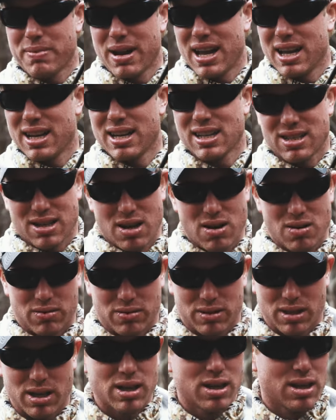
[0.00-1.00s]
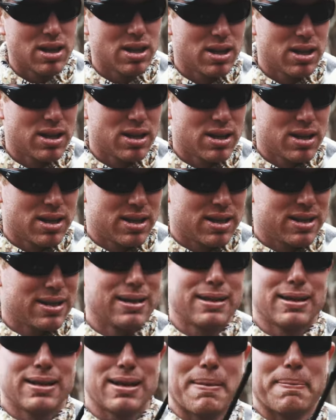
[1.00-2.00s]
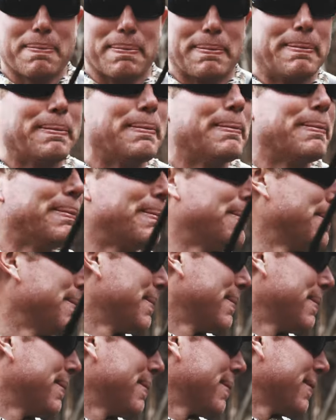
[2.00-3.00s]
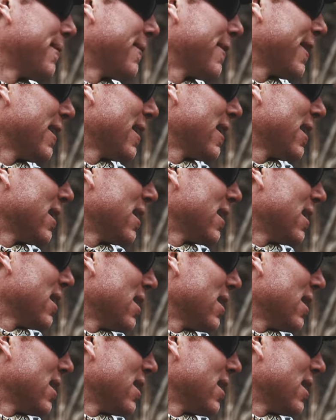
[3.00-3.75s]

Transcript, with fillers: man, it's on. It's deadly. Yep. He was literally about to explain